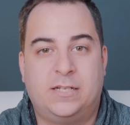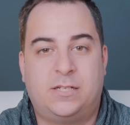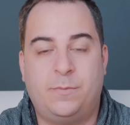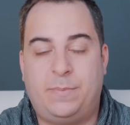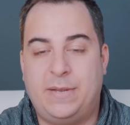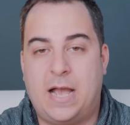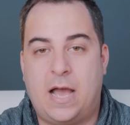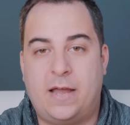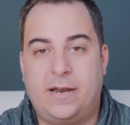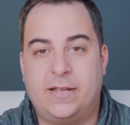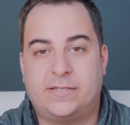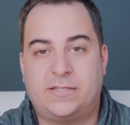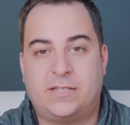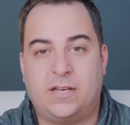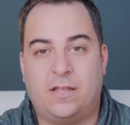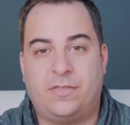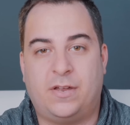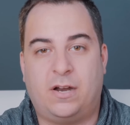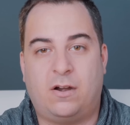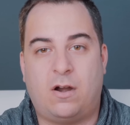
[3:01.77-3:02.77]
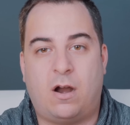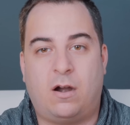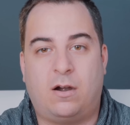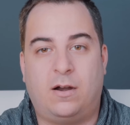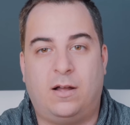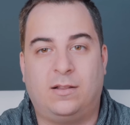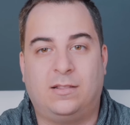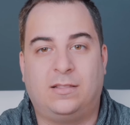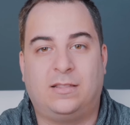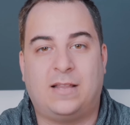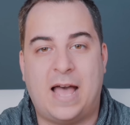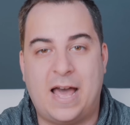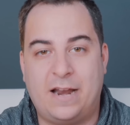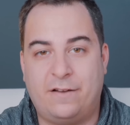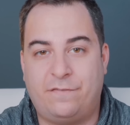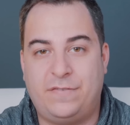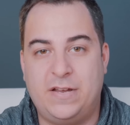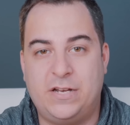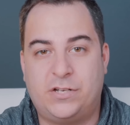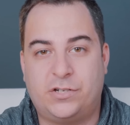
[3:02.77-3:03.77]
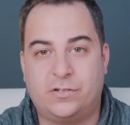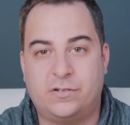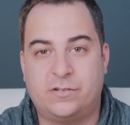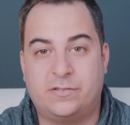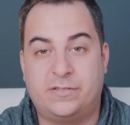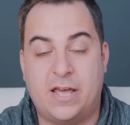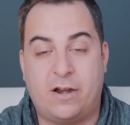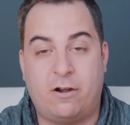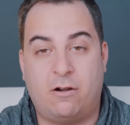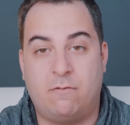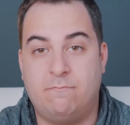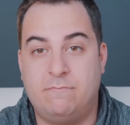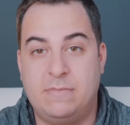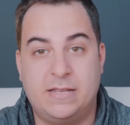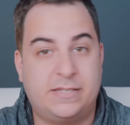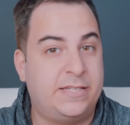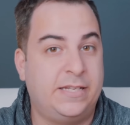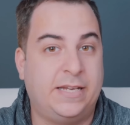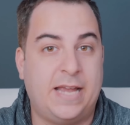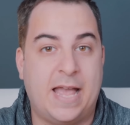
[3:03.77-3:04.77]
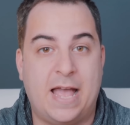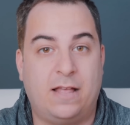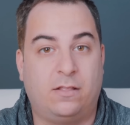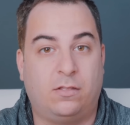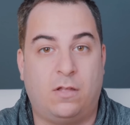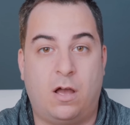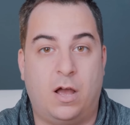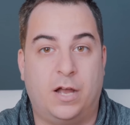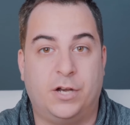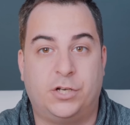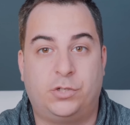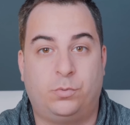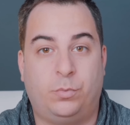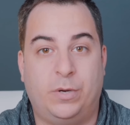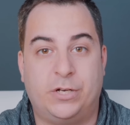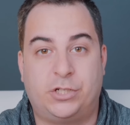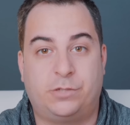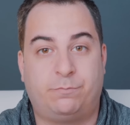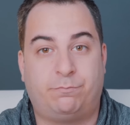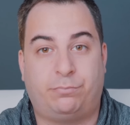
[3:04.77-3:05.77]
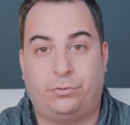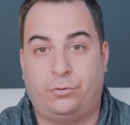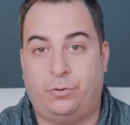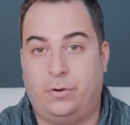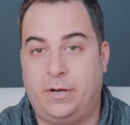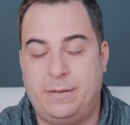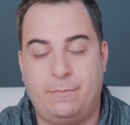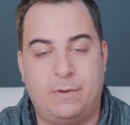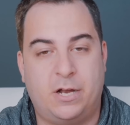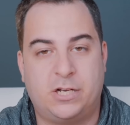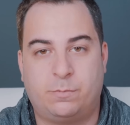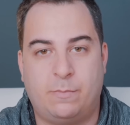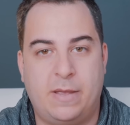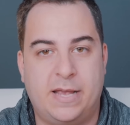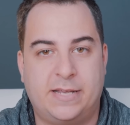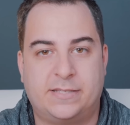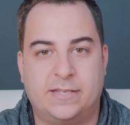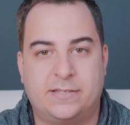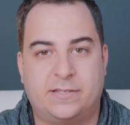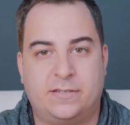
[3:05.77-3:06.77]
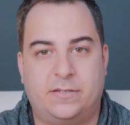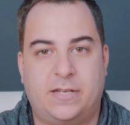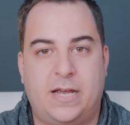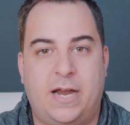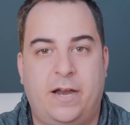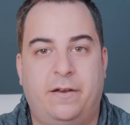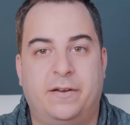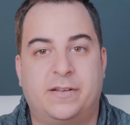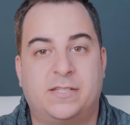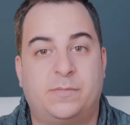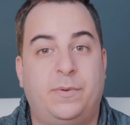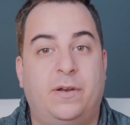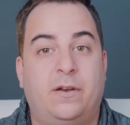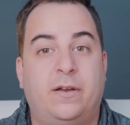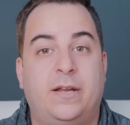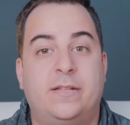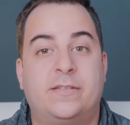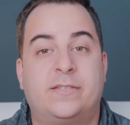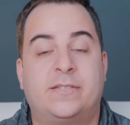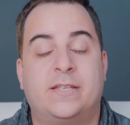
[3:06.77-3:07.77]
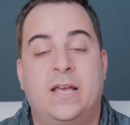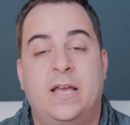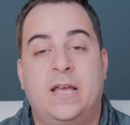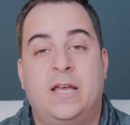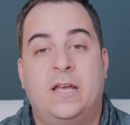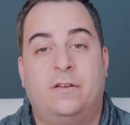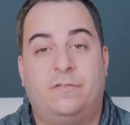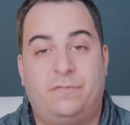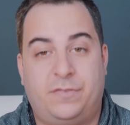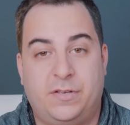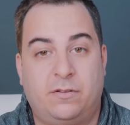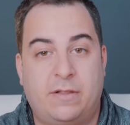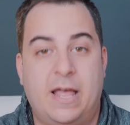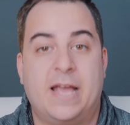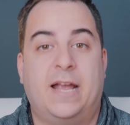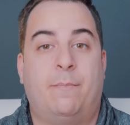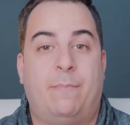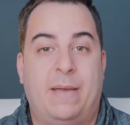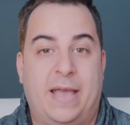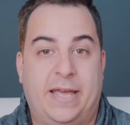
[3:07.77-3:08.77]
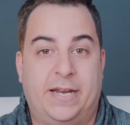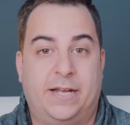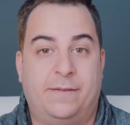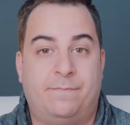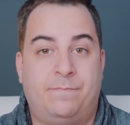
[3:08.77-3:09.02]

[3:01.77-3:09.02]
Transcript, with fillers: To be honest, there are a lot of features that are missing at launch, which pretty much makes this entire experience feel like a beta.